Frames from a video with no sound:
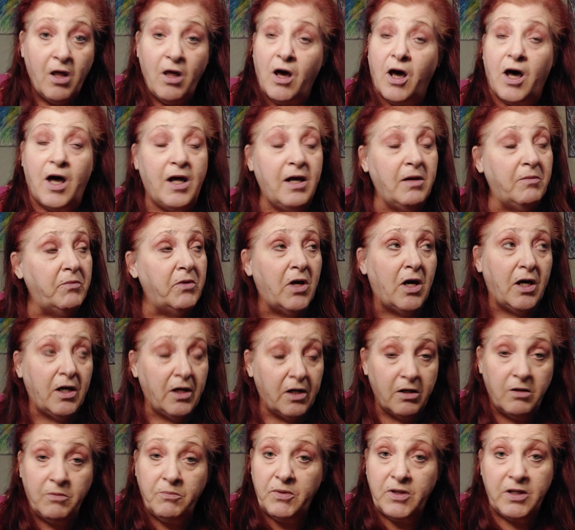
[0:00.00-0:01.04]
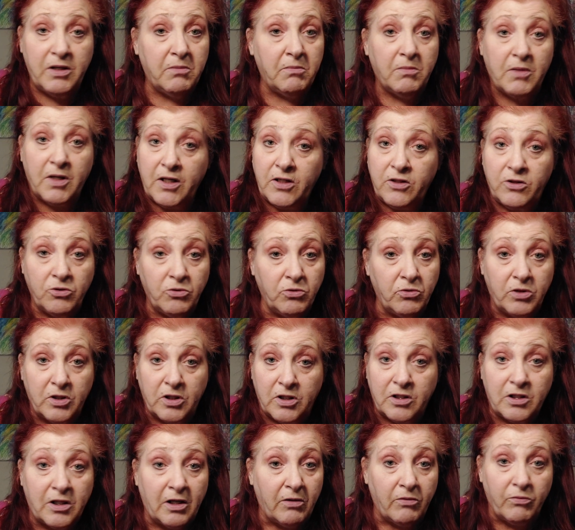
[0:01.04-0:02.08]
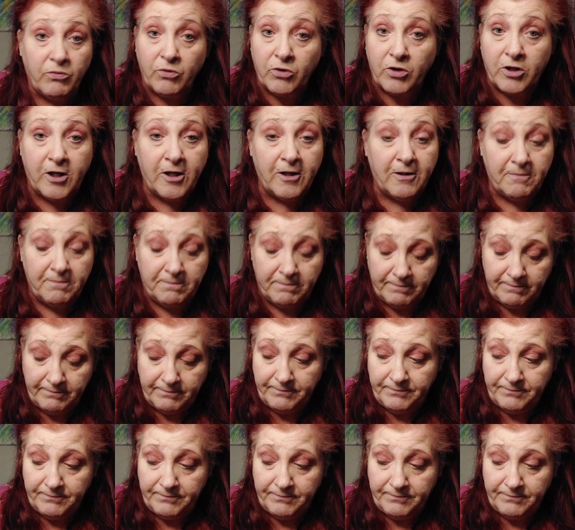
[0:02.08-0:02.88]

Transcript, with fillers: I am not going to be in my 30s ever again.